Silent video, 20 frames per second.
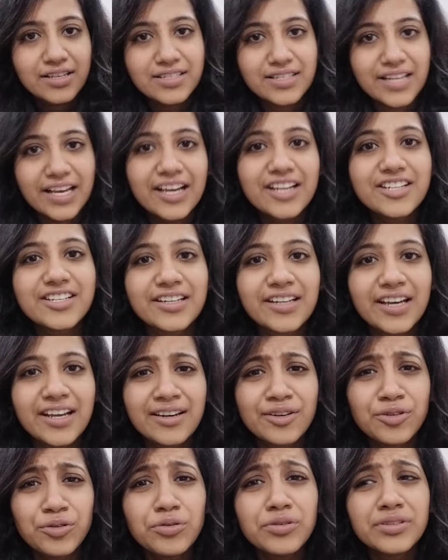stage and I
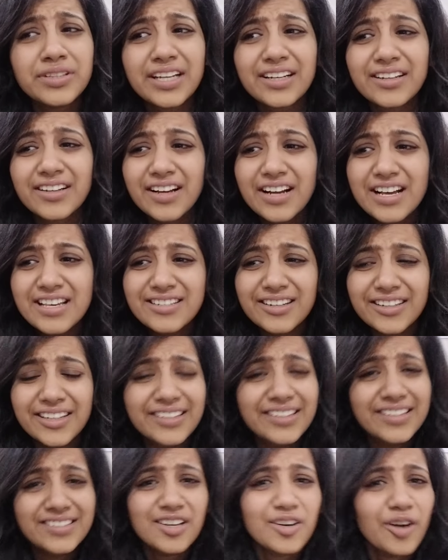know that
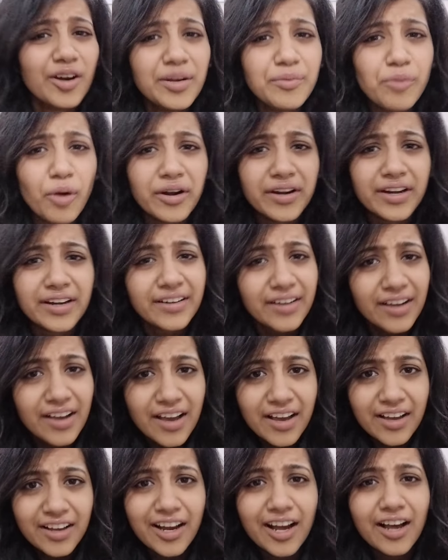certain things are not important.
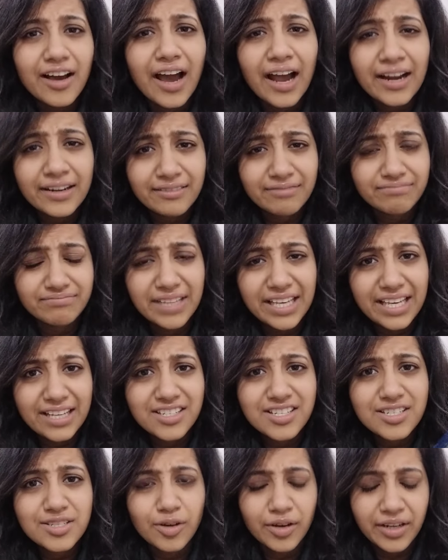And
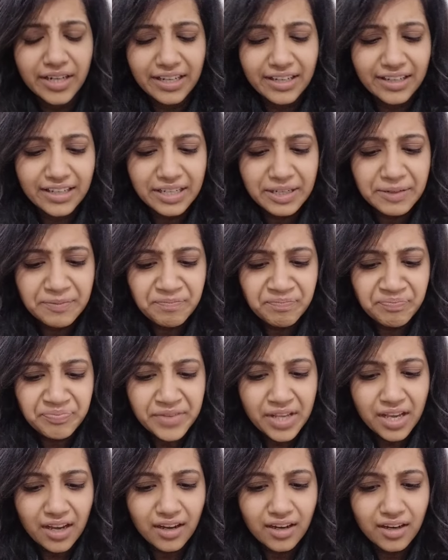ek cheez aur hai ki,
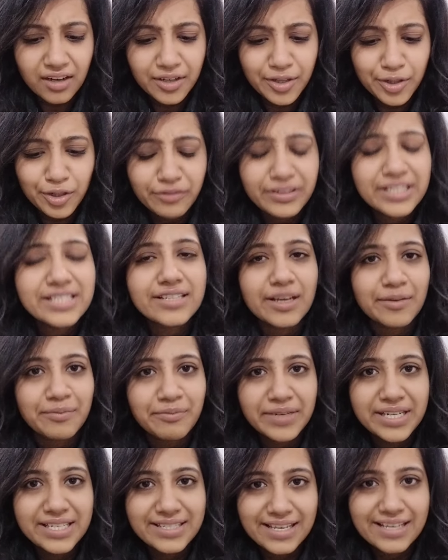you know, when
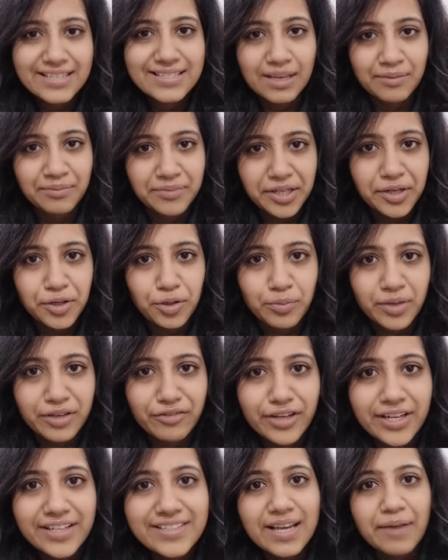somebody says something to me,
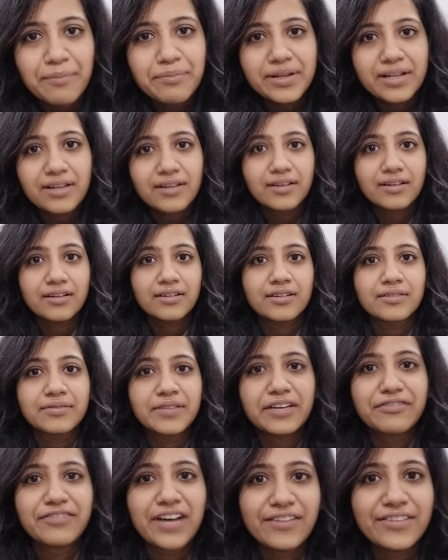for example,
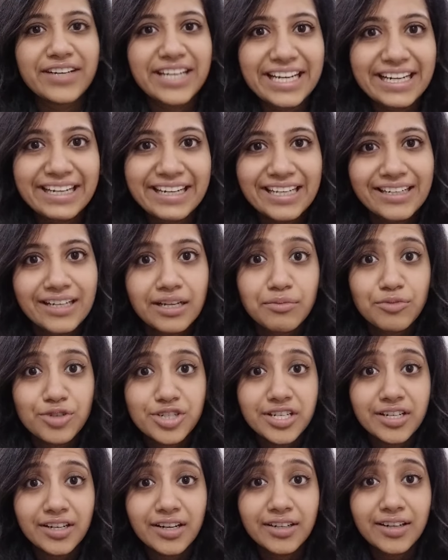if I were 18 and
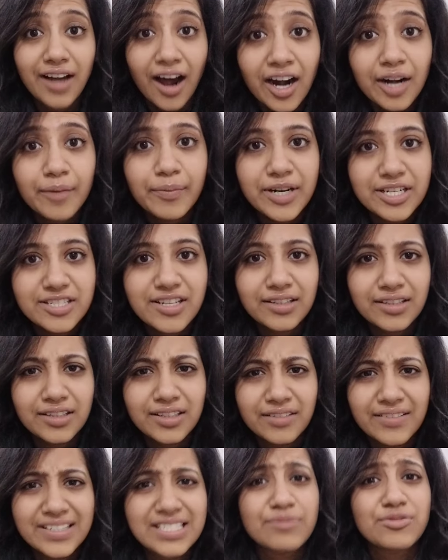mujhe agar daant pad jati
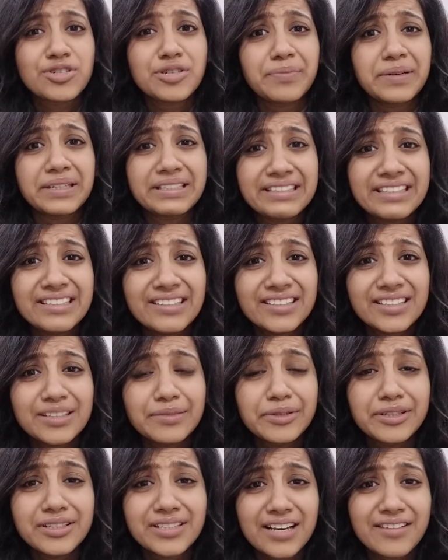thi, waise mujhe padti nahi thi
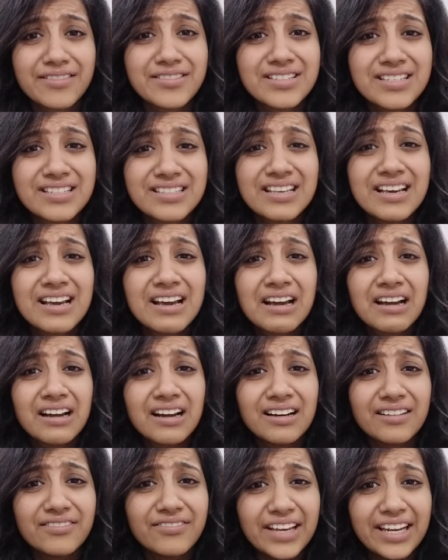because I was this
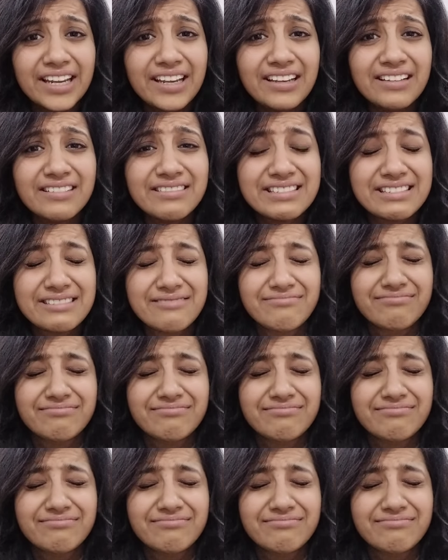very